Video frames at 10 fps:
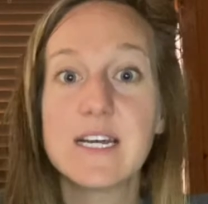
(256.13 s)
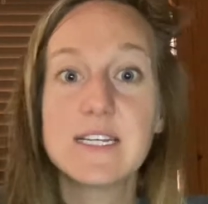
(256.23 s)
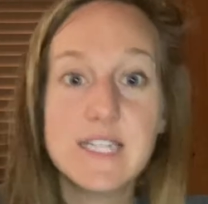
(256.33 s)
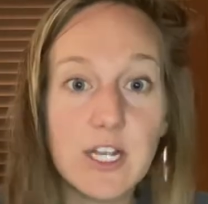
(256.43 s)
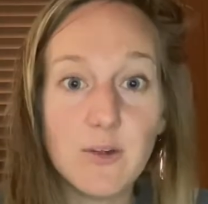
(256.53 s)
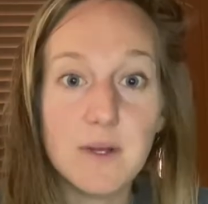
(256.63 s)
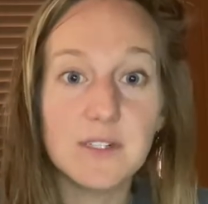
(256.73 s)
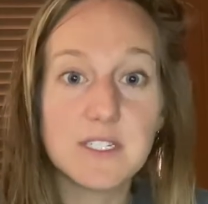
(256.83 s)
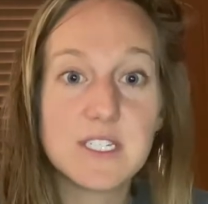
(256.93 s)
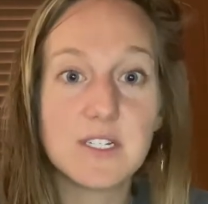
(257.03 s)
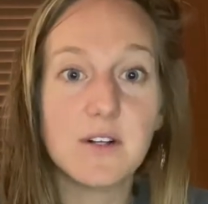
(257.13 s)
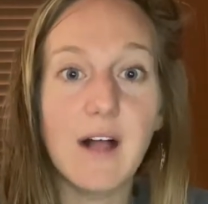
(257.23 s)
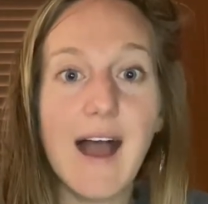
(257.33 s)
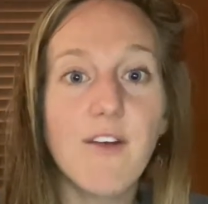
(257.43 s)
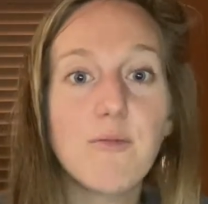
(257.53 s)
Tinkerbell is still
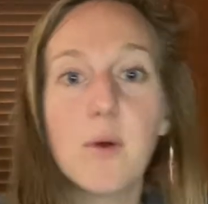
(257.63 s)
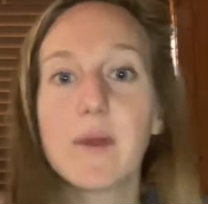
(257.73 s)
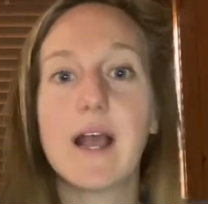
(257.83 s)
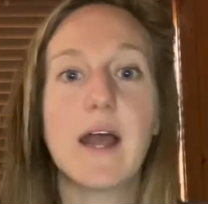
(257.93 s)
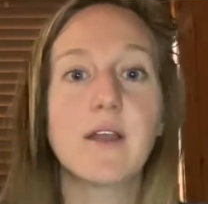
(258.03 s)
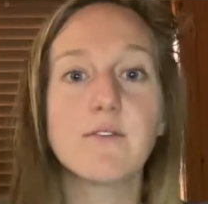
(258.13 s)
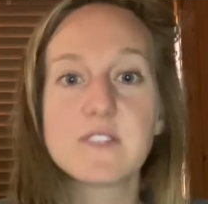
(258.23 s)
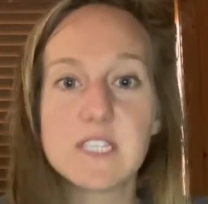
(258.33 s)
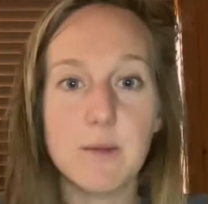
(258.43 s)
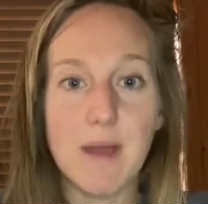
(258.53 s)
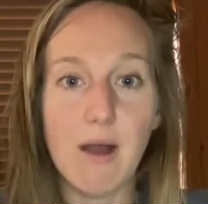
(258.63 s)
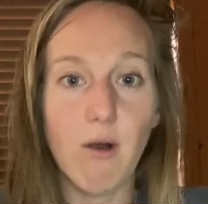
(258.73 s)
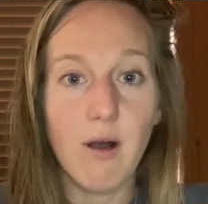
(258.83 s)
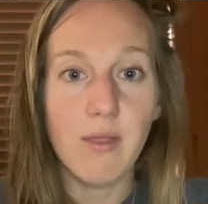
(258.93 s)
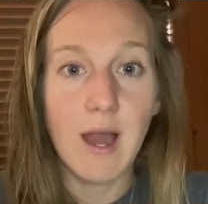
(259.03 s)
alive, but we kind of skip out
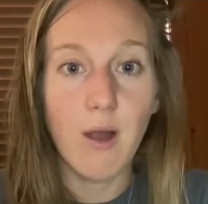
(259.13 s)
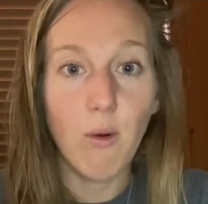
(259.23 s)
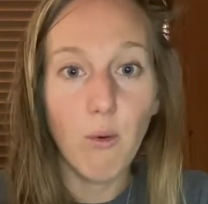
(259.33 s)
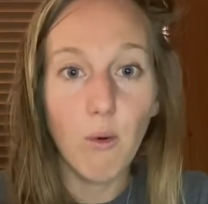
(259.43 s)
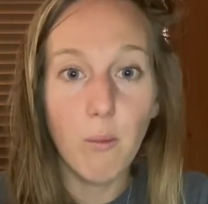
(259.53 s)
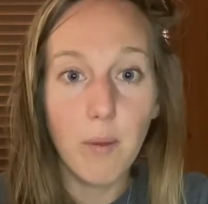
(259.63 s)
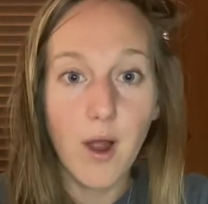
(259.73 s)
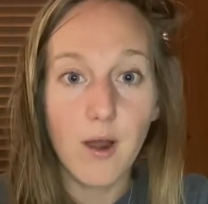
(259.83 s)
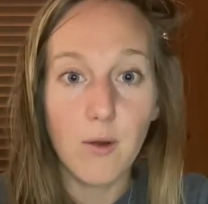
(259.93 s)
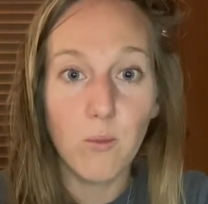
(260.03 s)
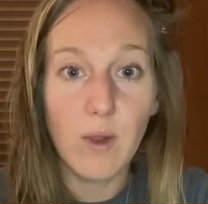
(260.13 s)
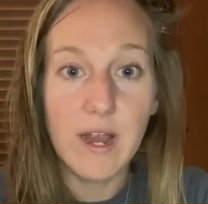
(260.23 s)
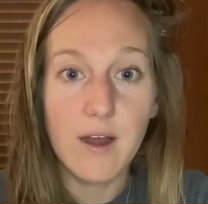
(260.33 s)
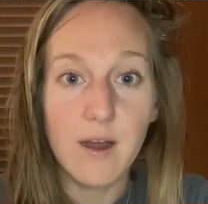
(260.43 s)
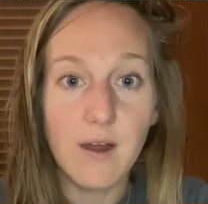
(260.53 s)
on that whole part
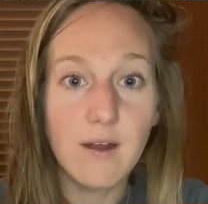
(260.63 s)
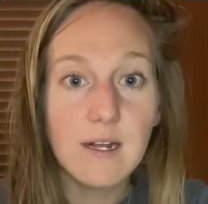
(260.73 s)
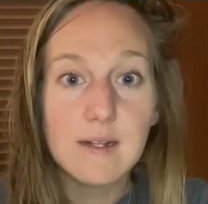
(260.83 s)
where